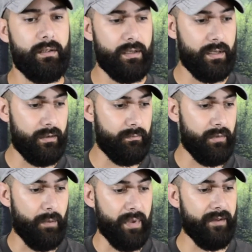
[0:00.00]

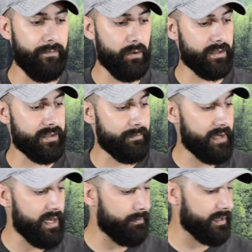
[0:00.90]
I'll pay for it
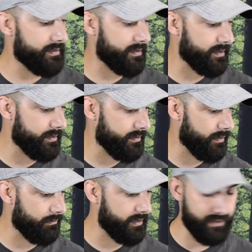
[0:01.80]
someday, but that's a
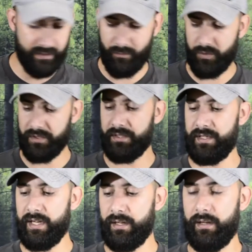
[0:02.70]
risk I'm willing to
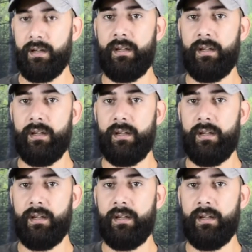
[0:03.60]
take.